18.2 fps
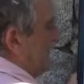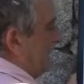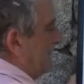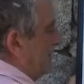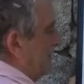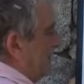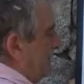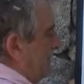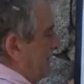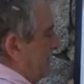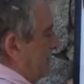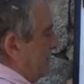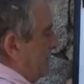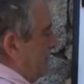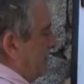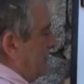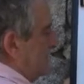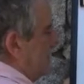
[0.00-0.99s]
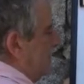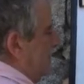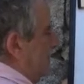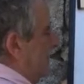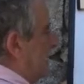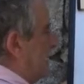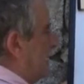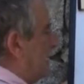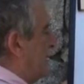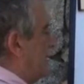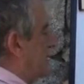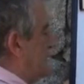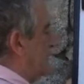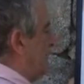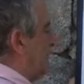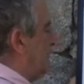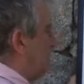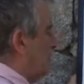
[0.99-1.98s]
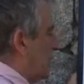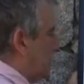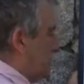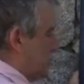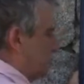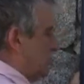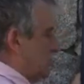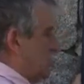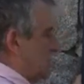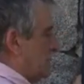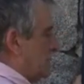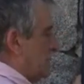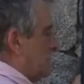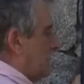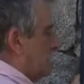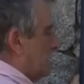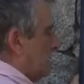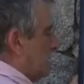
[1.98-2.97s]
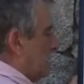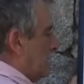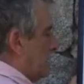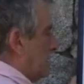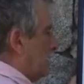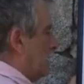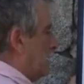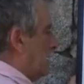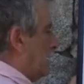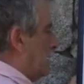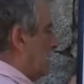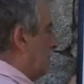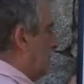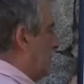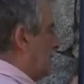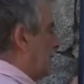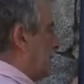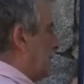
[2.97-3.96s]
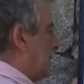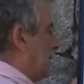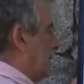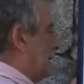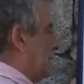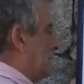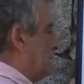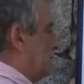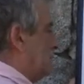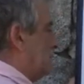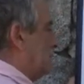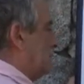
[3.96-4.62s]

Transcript: I have different elevation and pressures, uh, well, I can